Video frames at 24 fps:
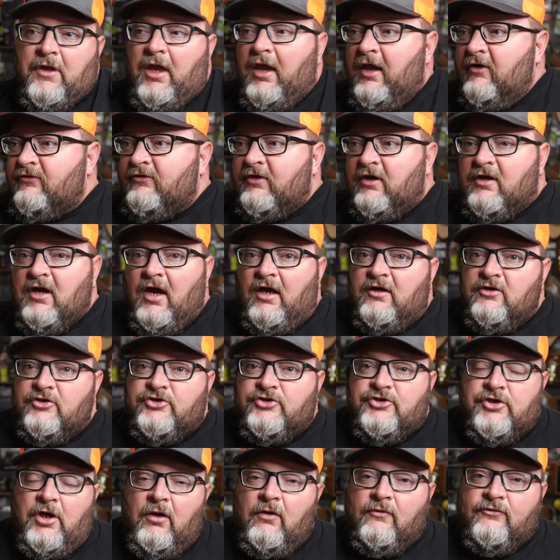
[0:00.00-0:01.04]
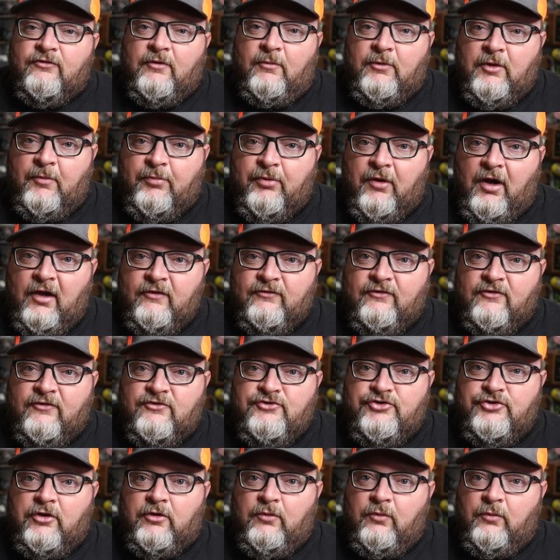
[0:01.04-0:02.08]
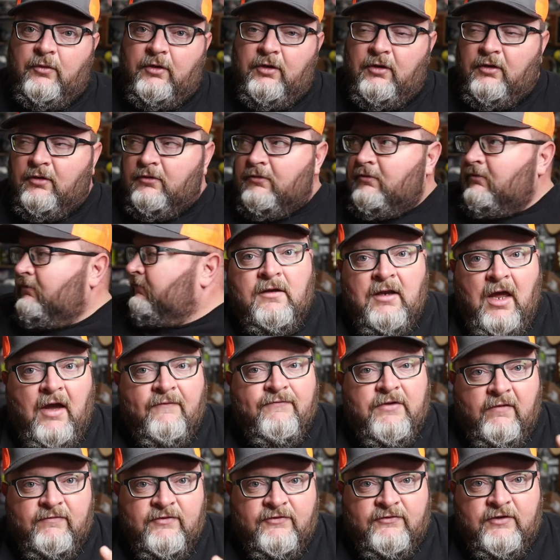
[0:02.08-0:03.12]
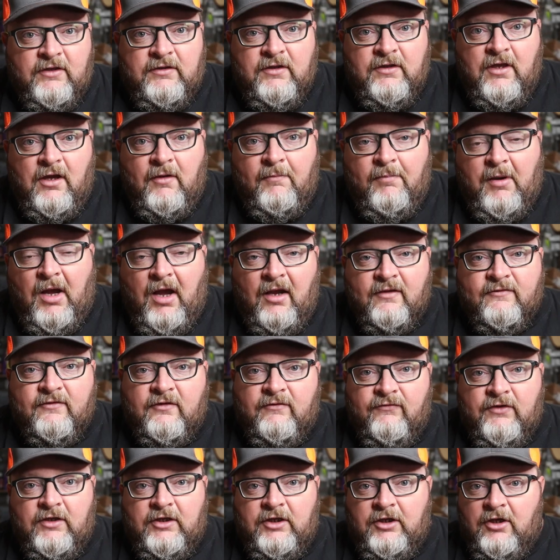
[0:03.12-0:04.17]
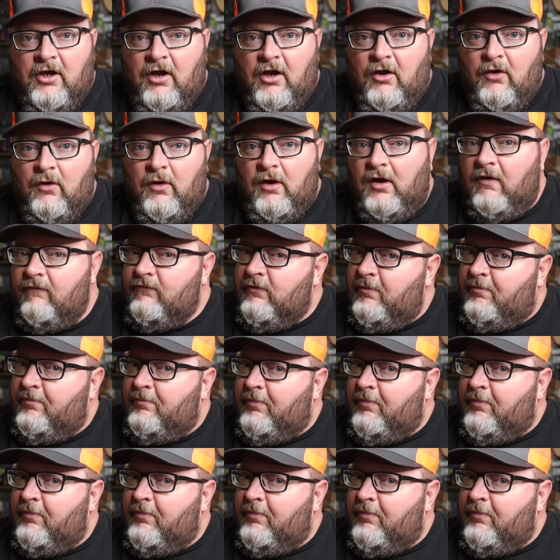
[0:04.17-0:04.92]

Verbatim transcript: is to kind of show some of the prizes you can win. Now, if you haven't seen the unboxing video of the